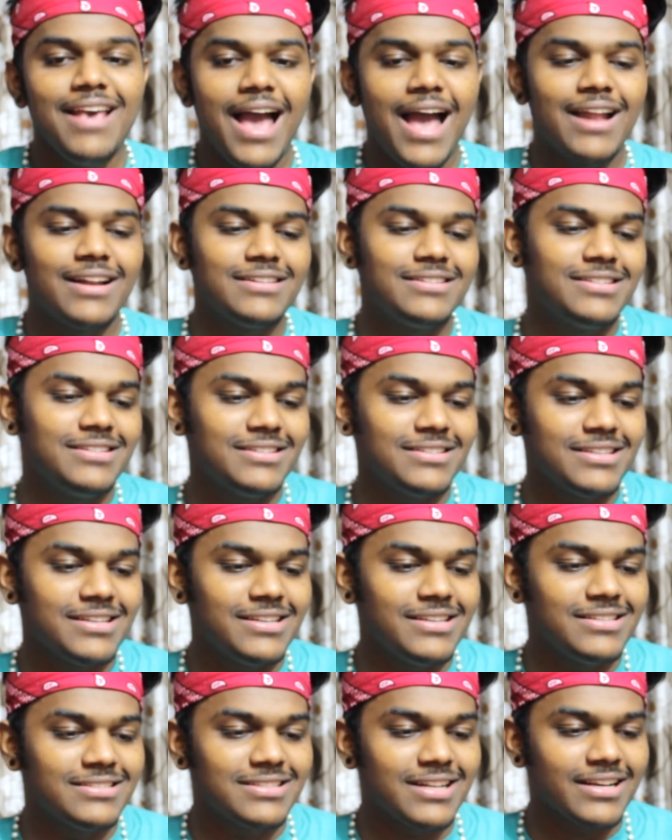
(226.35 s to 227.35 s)
And
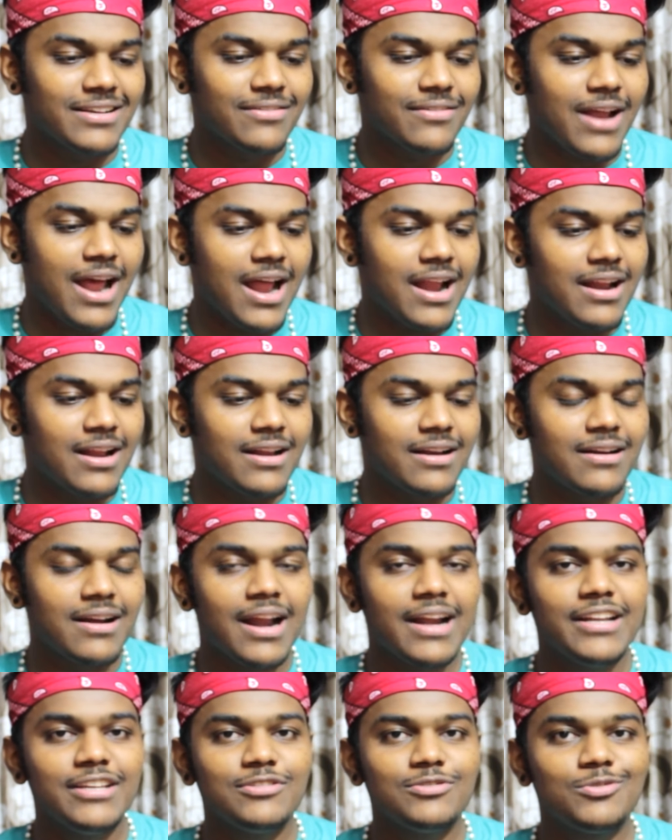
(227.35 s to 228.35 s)
he's like
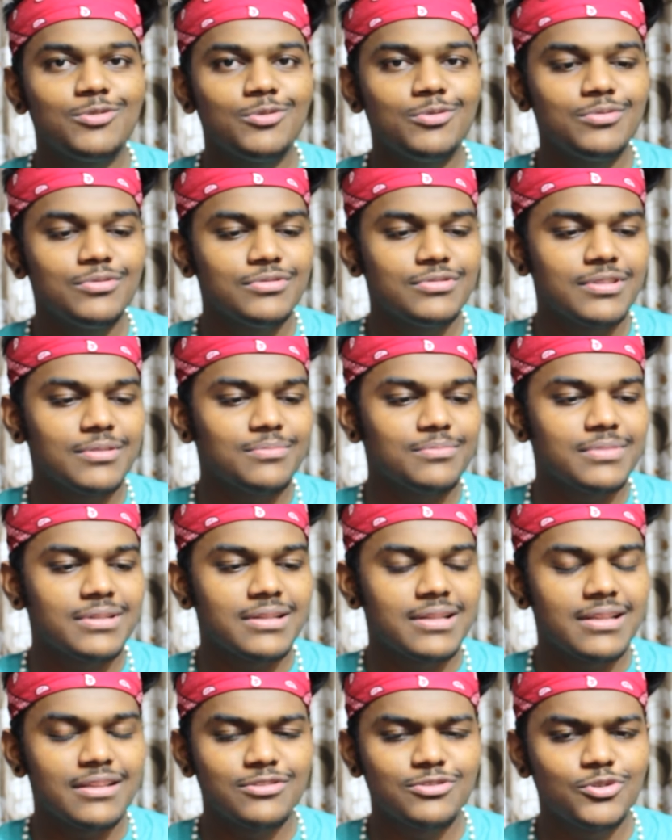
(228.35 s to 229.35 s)
running through some
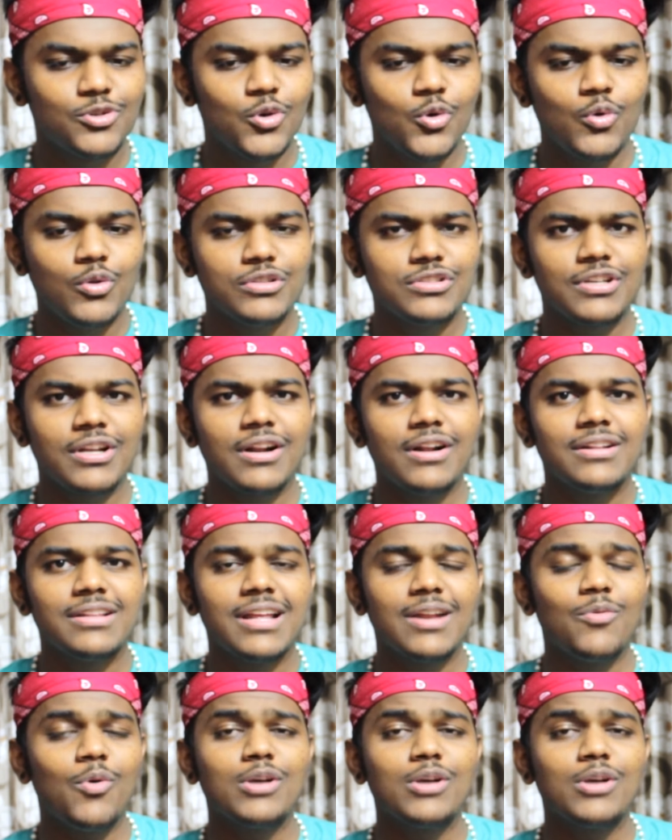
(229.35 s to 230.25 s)
schools and all that.